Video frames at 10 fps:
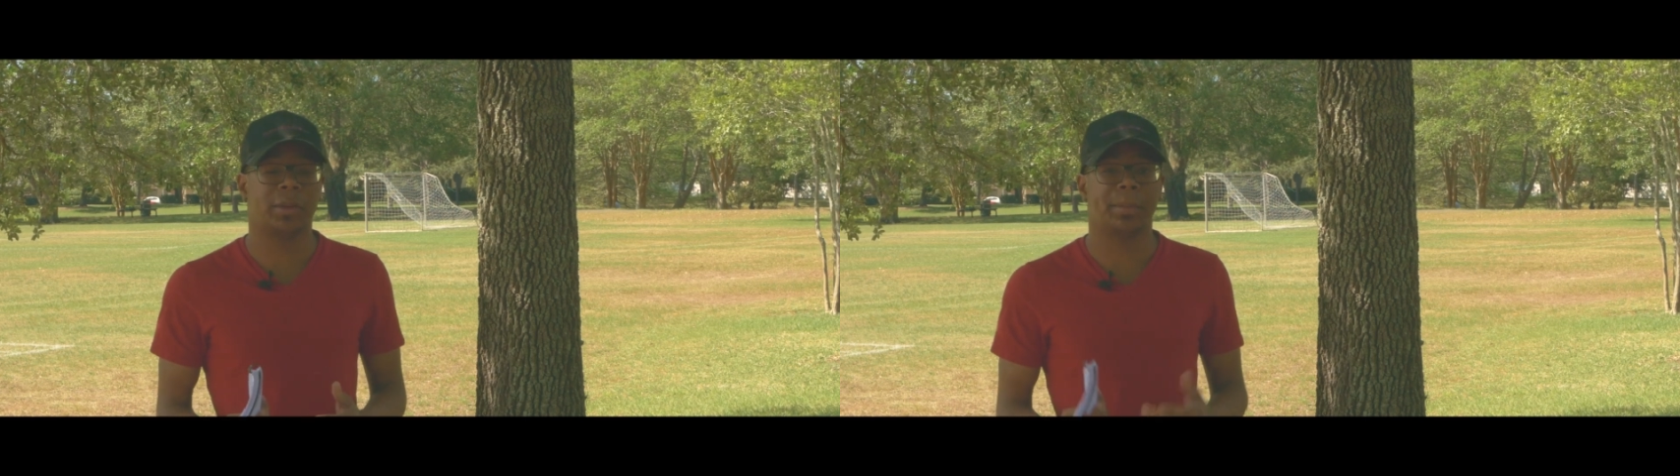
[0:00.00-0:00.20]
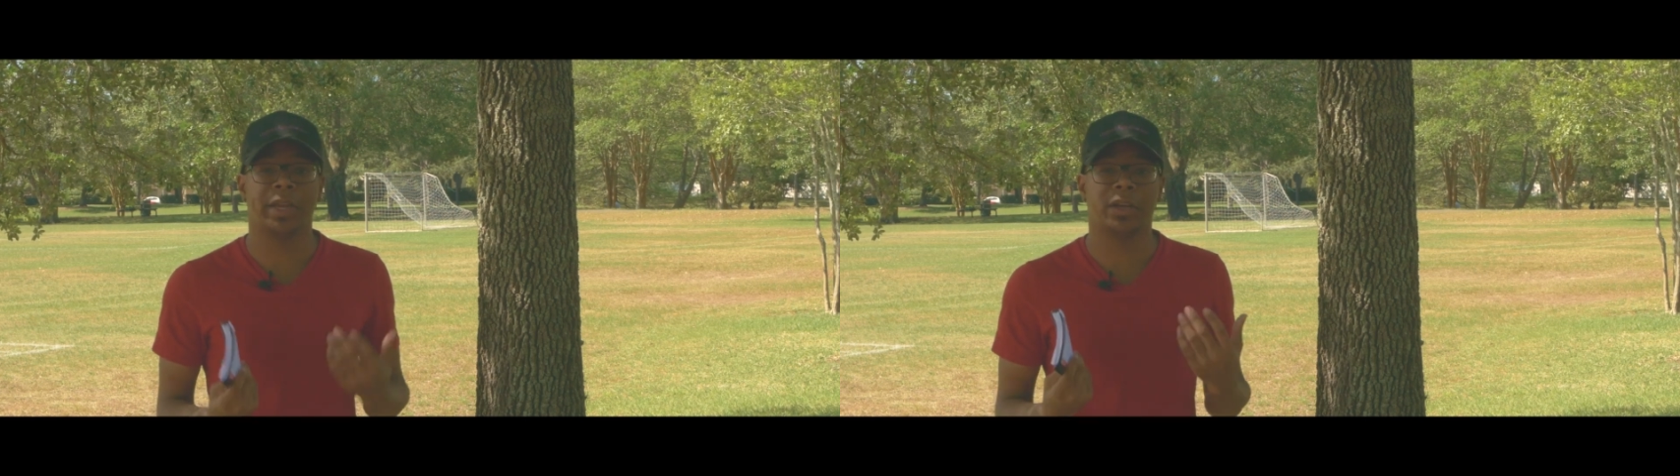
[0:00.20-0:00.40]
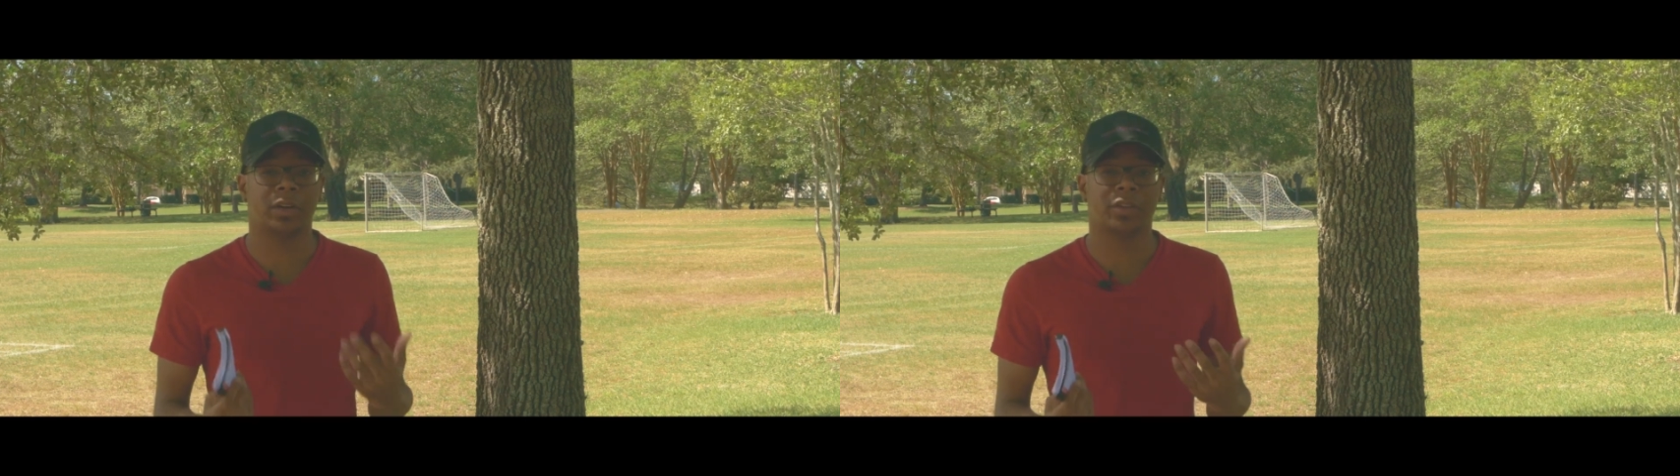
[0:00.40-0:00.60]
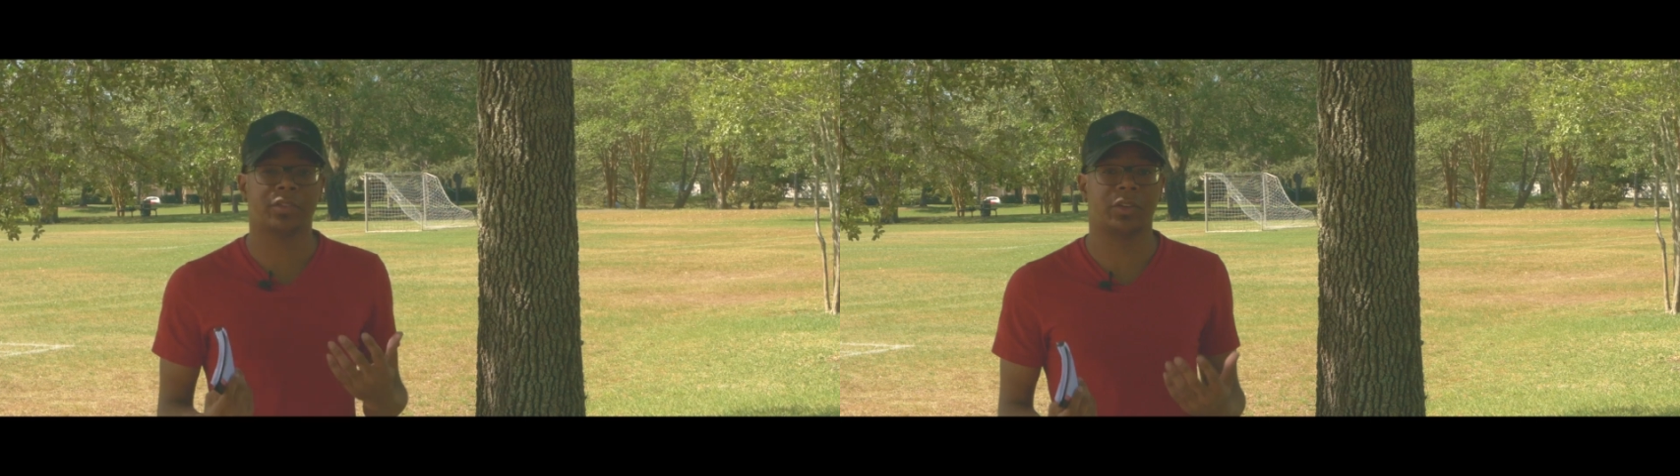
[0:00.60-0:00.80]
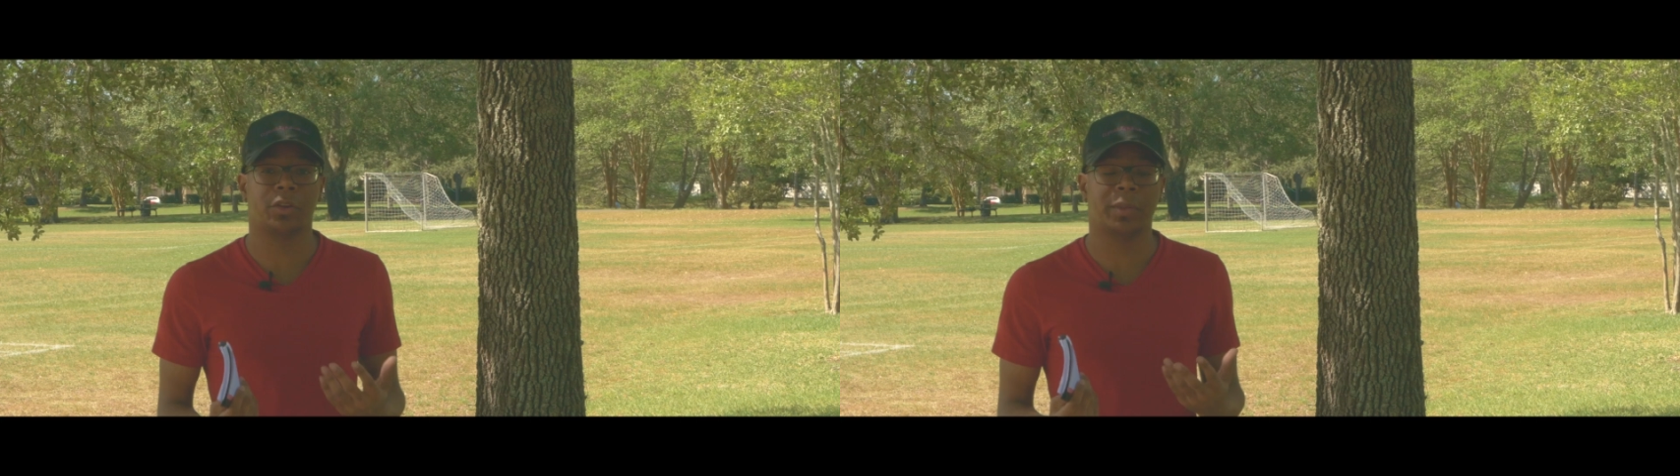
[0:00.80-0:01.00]
it might
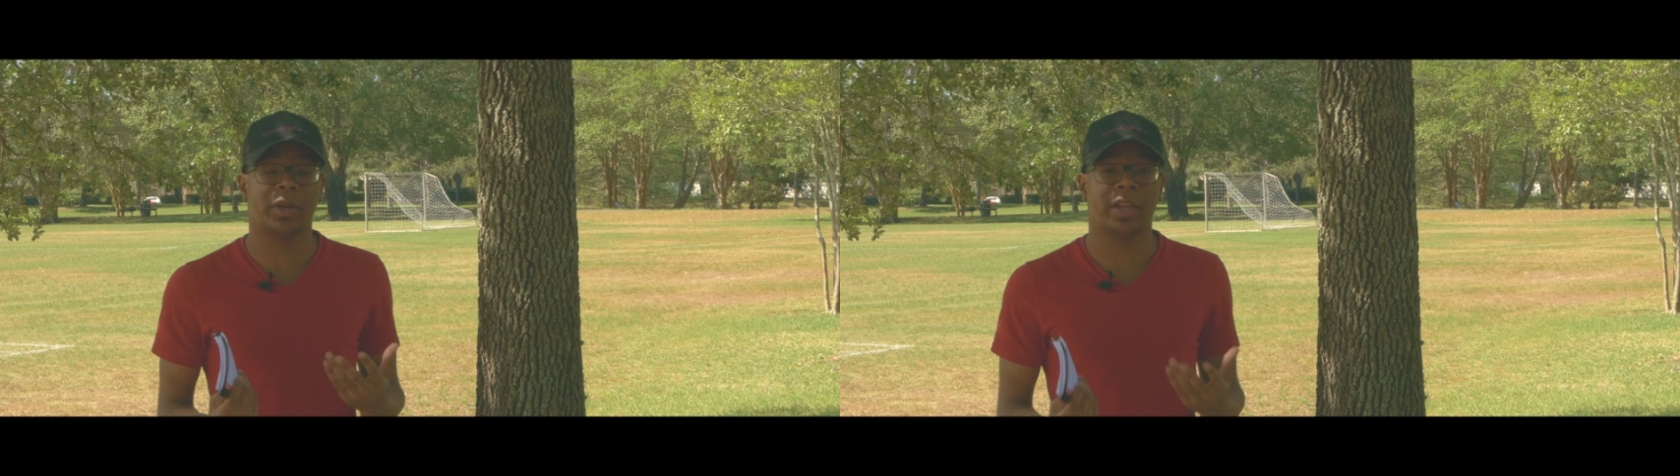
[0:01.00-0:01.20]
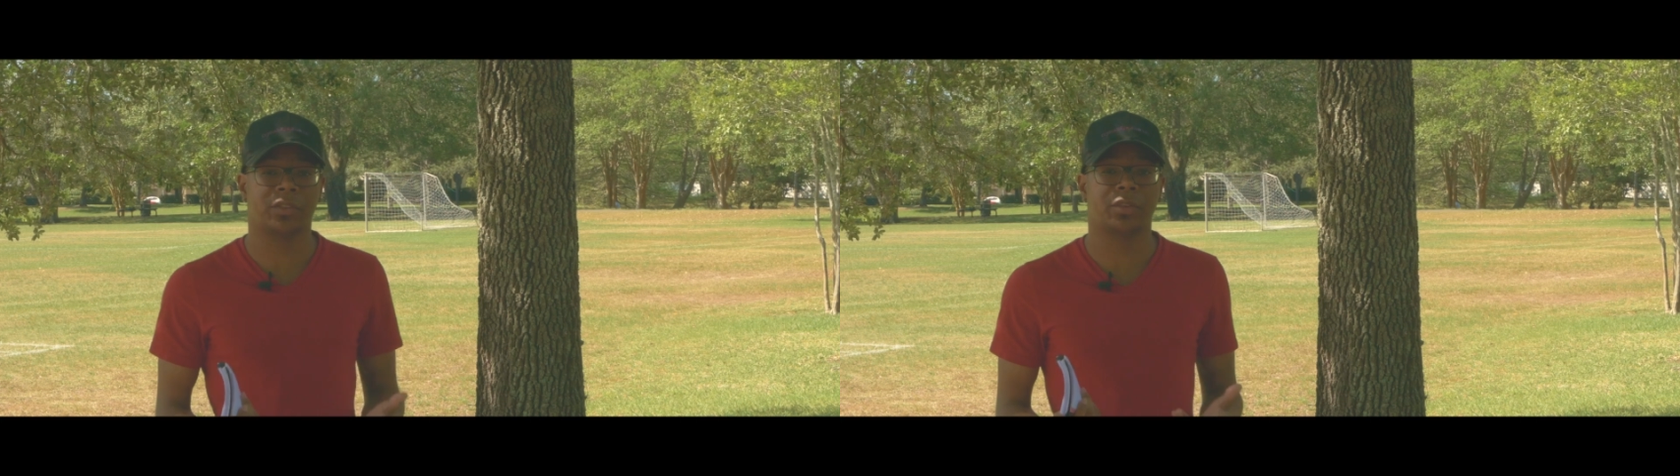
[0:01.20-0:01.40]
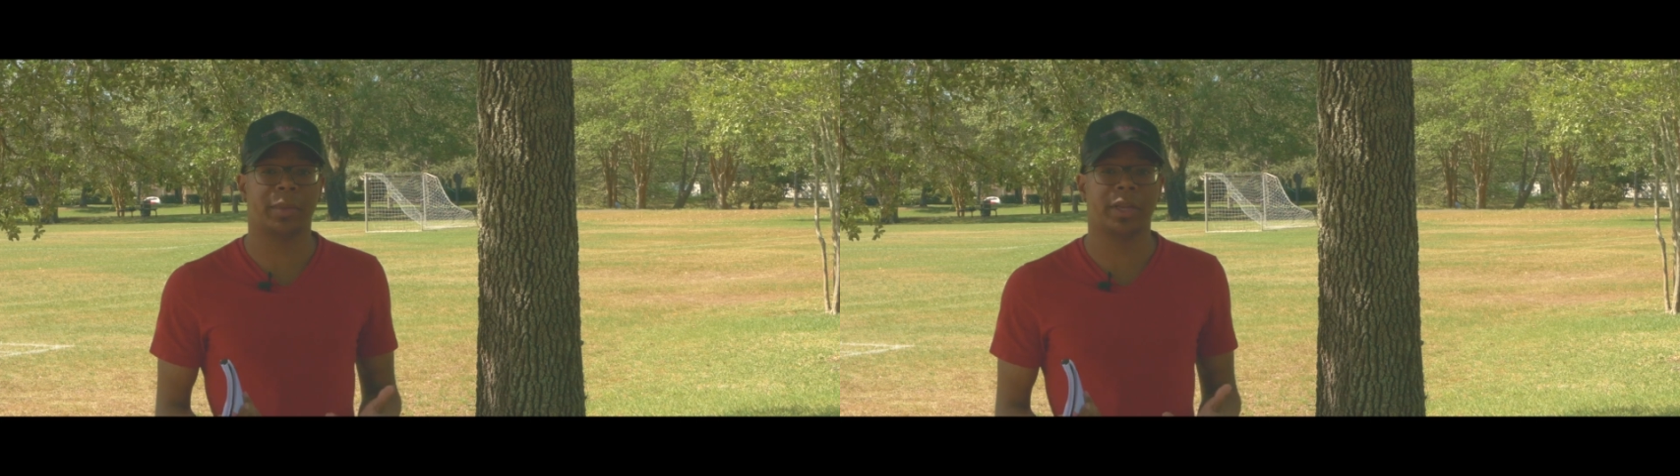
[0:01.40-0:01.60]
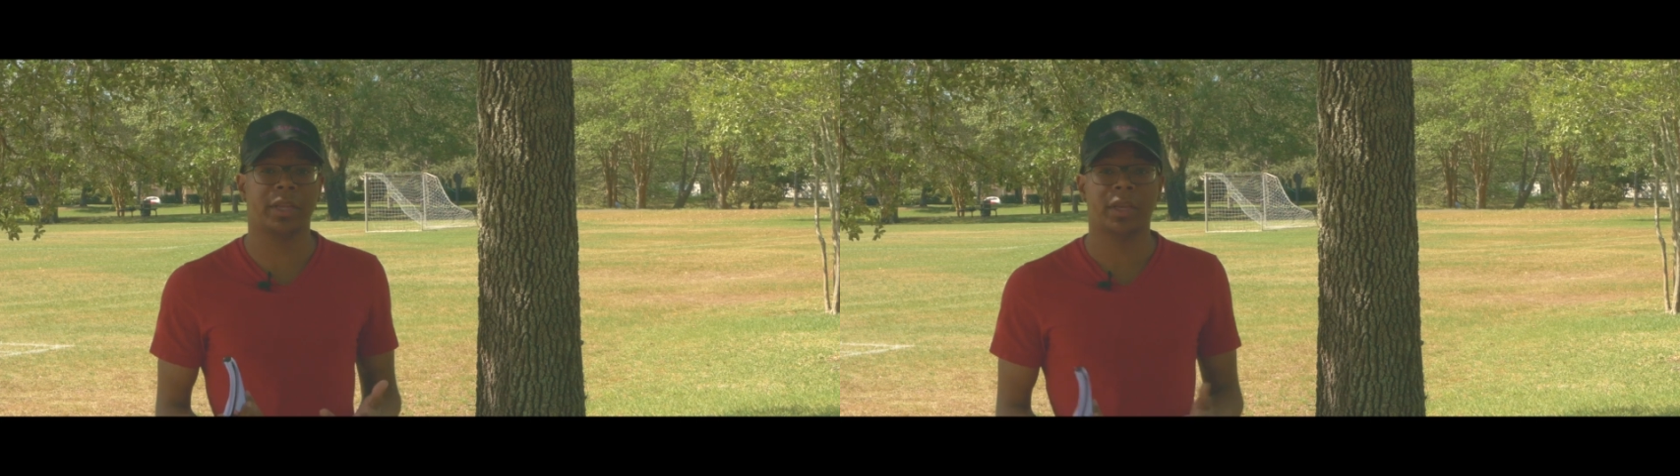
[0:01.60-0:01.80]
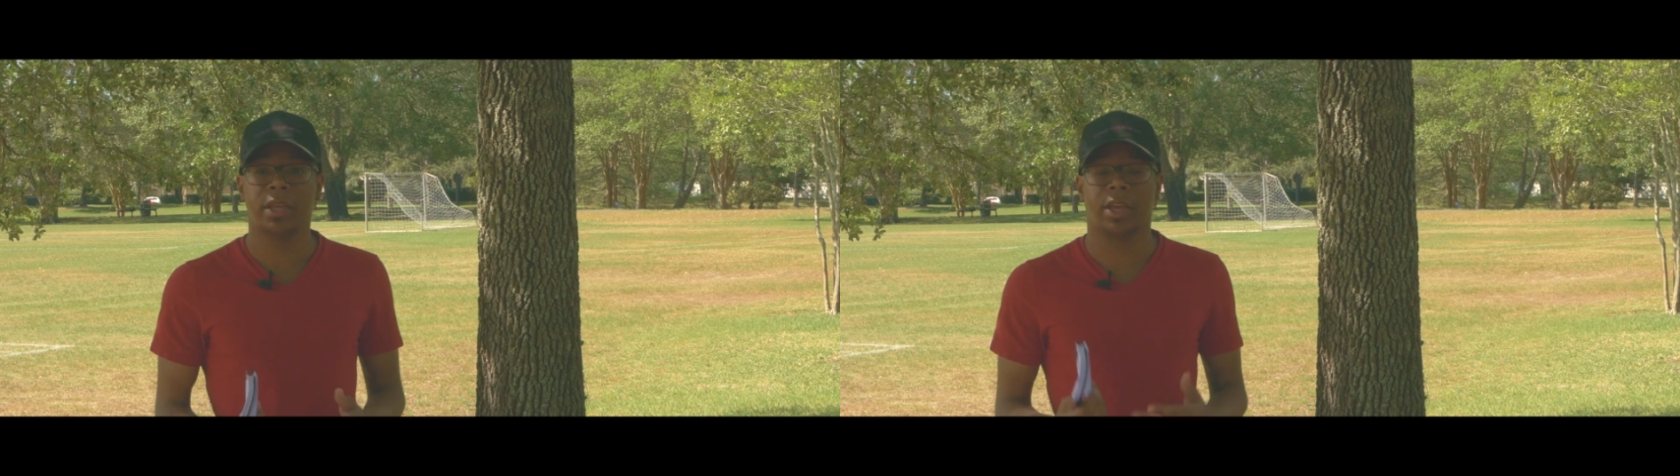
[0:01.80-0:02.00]
cost a little bit of extra money.